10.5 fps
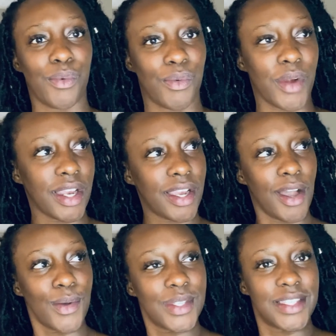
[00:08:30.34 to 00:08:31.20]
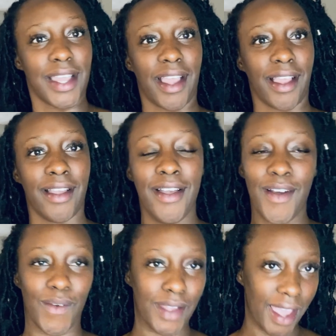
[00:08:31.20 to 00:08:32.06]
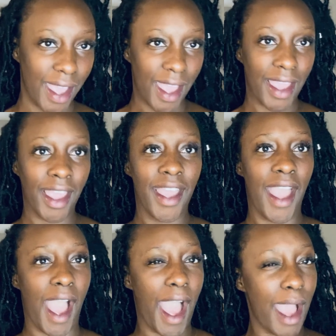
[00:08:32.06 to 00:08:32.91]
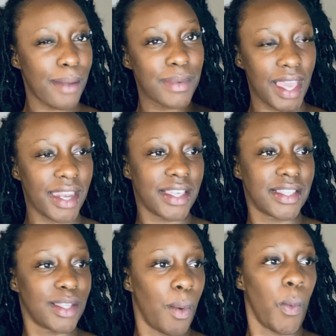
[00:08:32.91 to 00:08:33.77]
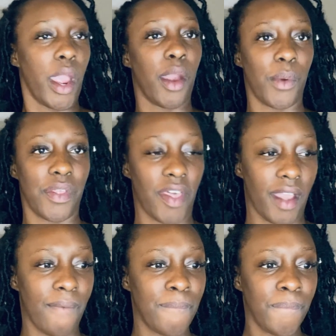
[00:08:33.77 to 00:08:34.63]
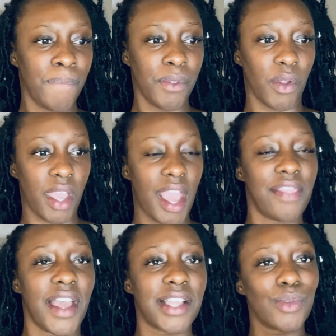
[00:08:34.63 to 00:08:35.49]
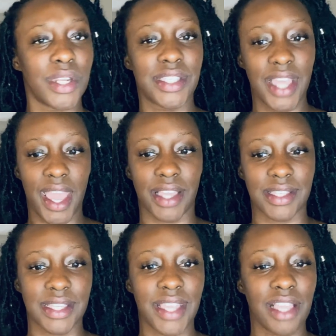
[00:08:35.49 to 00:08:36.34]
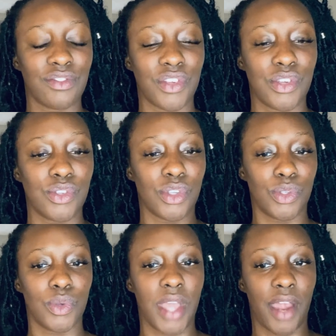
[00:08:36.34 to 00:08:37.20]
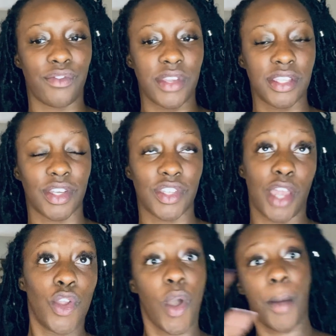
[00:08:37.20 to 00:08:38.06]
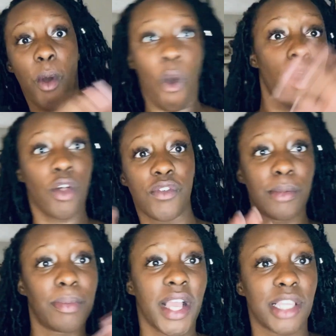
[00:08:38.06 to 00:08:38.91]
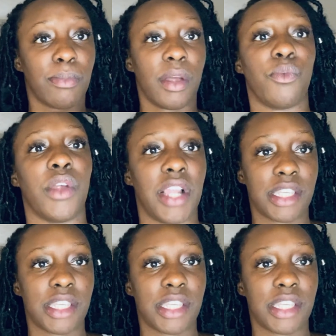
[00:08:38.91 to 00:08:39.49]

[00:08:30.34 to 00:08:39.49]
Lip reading: We're coasting, okay? I'm getting somewhere with it. Okay, and that's what it takes. It takes for you to do that research. I know I'm all over the place, but let's